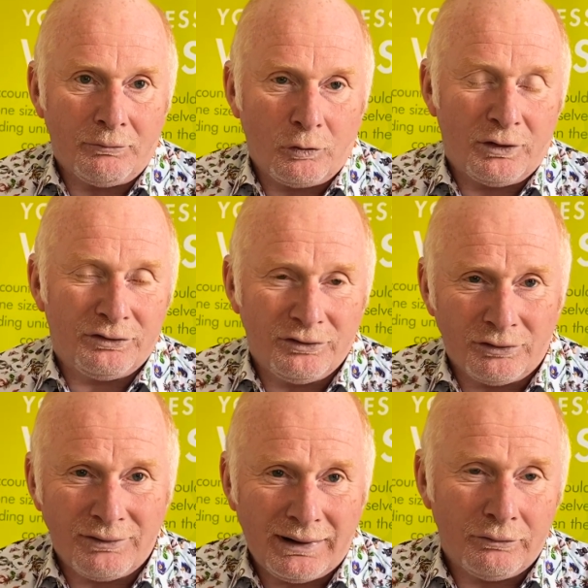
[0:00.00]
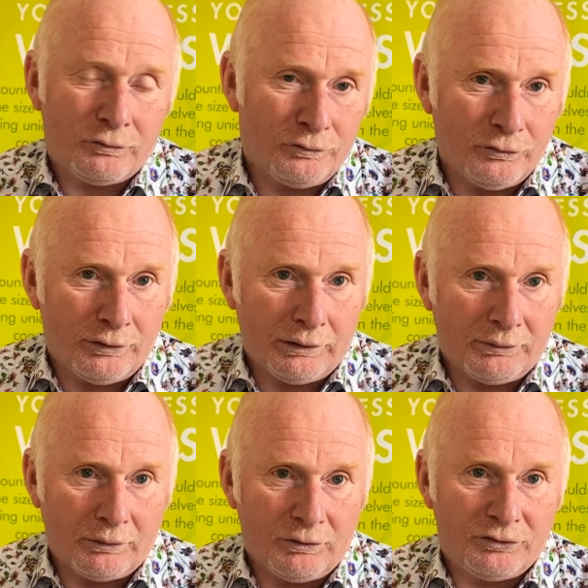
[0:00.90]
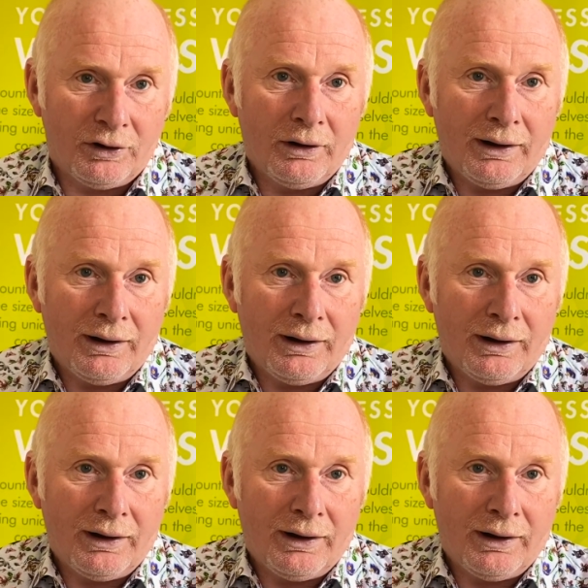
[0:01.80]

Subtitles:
questions around furloughing, which